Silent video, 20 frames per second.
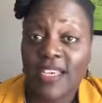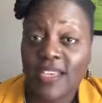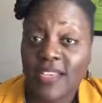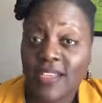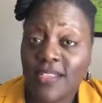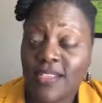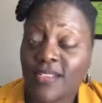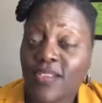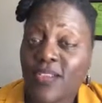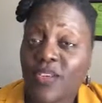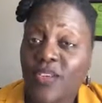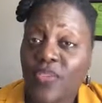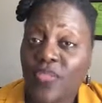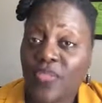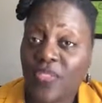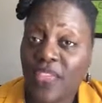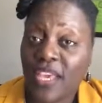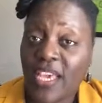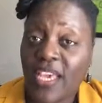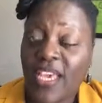It's a good
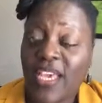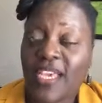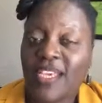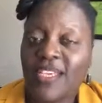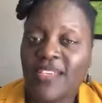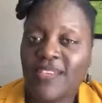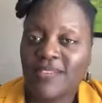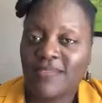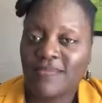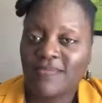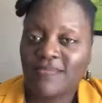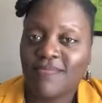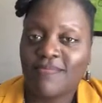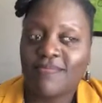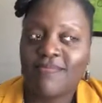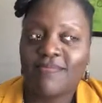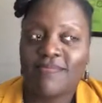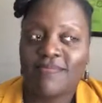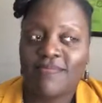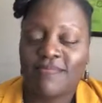thing.
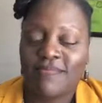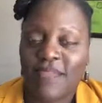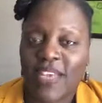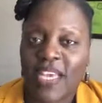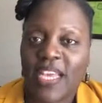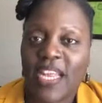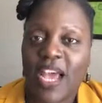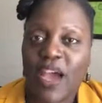And